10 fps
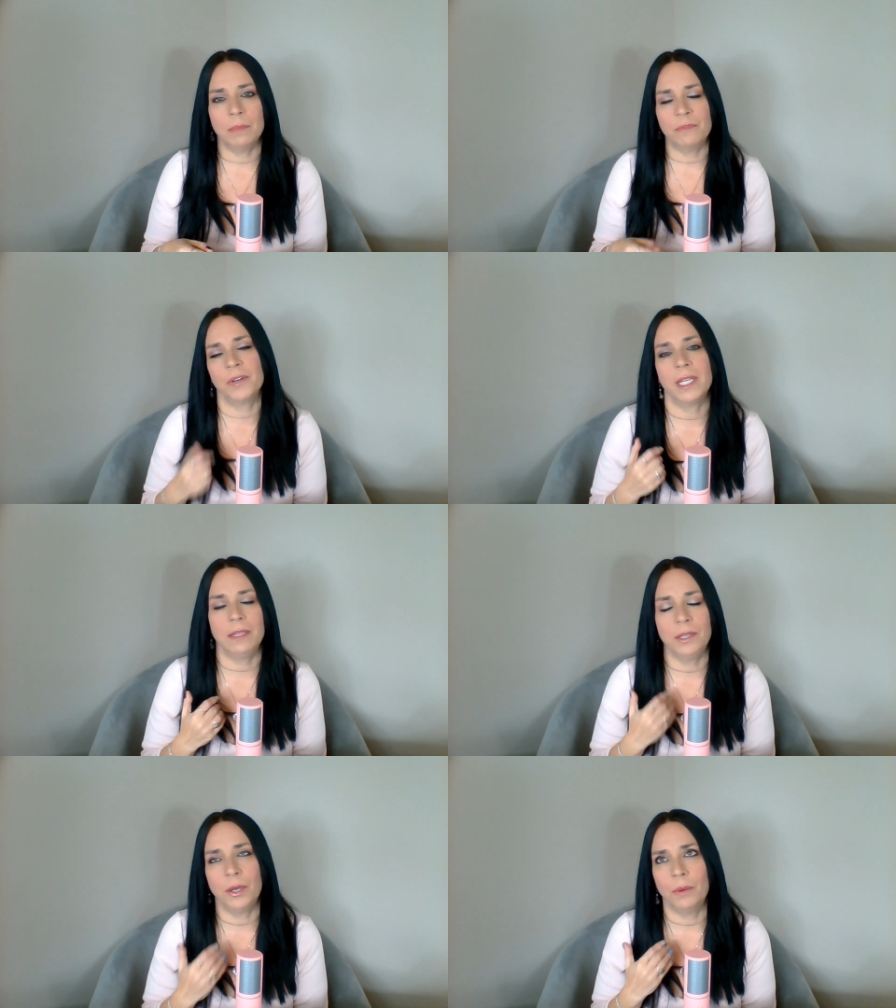for,
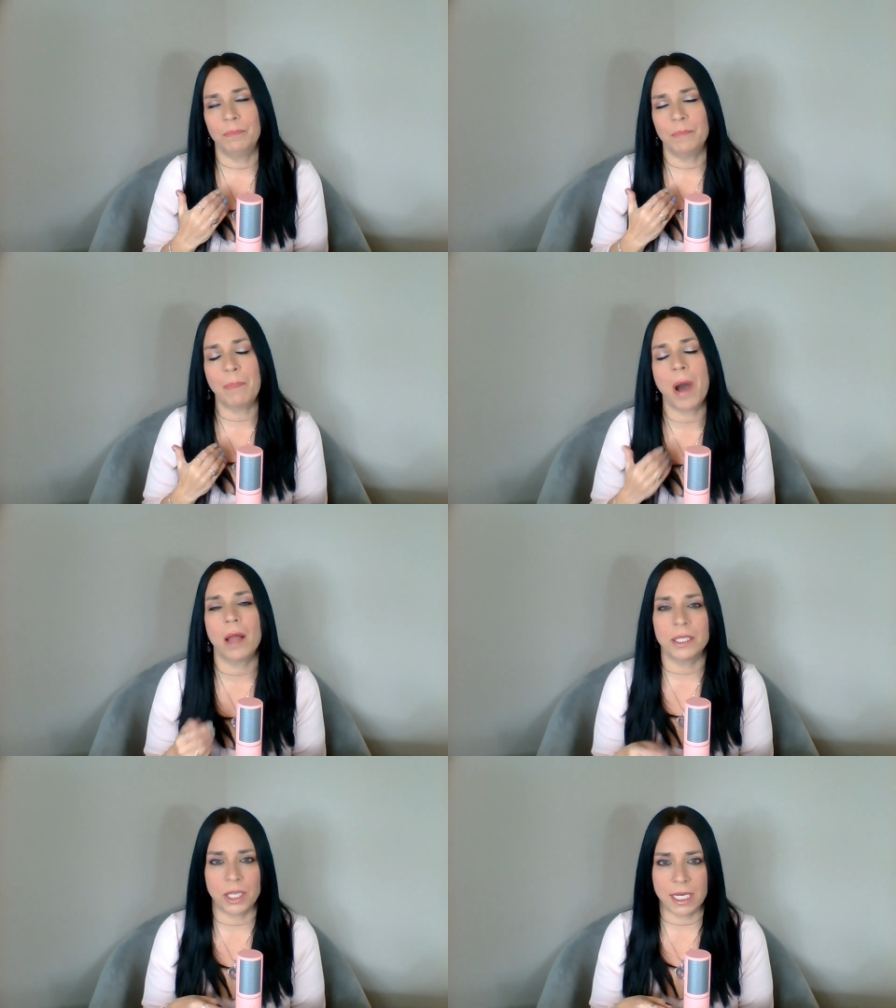you know,
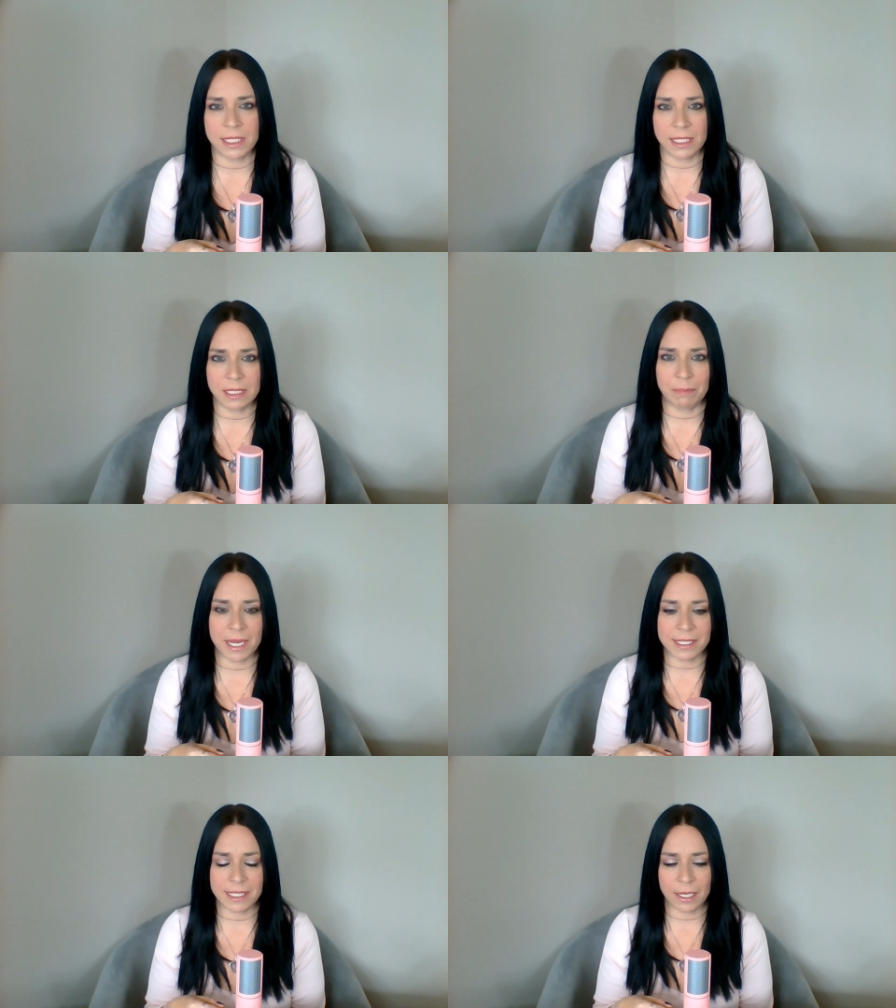apologizing to
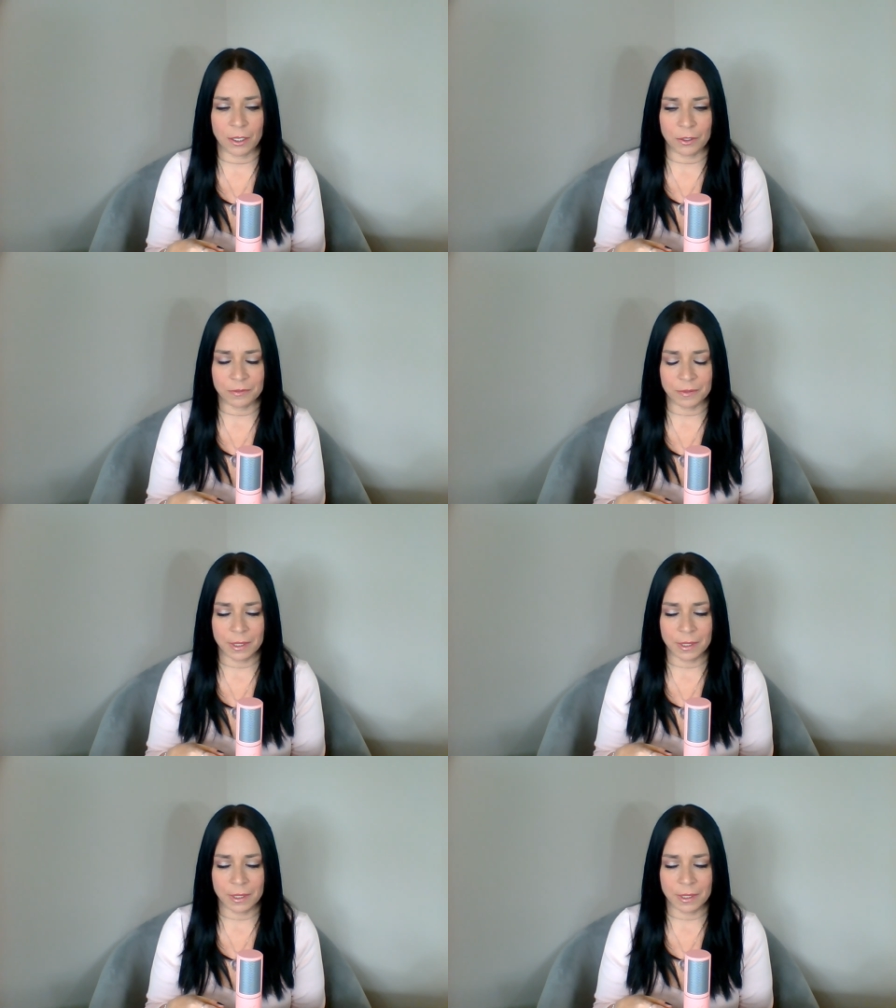myself.